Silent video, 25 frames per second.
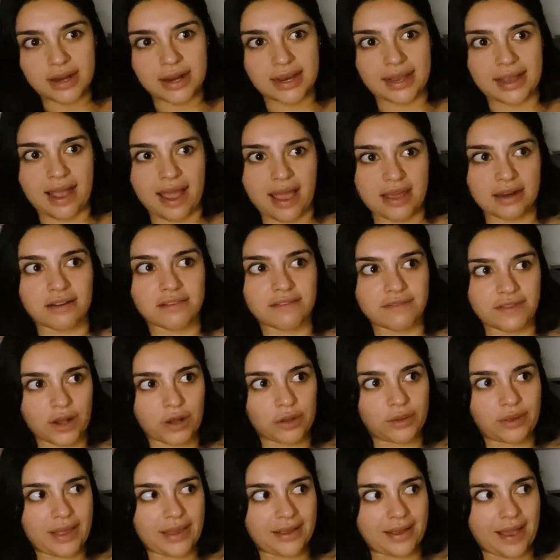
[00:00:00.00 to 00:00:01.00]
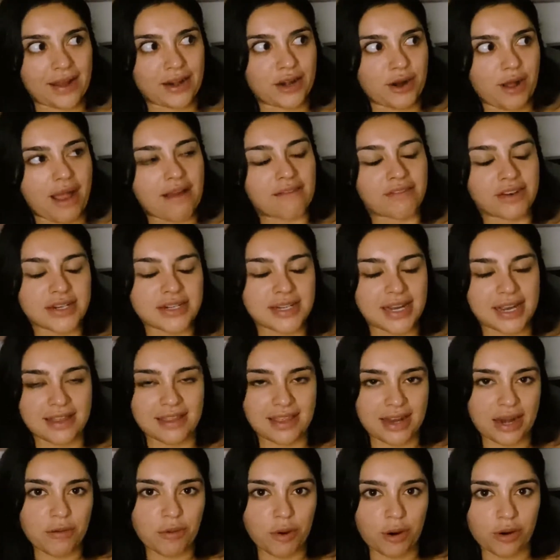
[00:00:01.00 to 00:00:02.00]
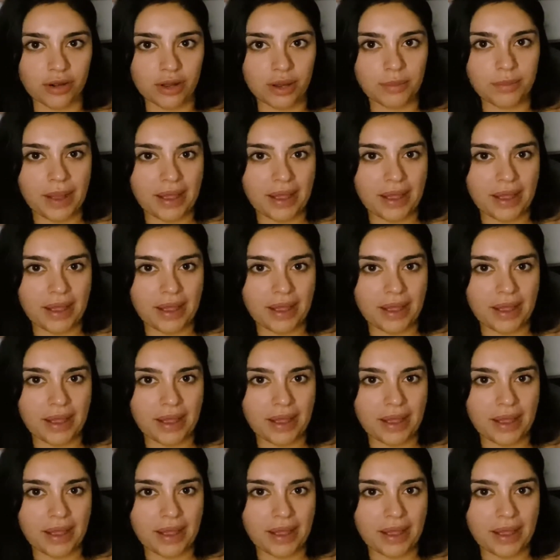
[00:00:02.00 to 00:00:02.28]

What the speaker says: I kind of felt like, I don't know, every day that I woke up,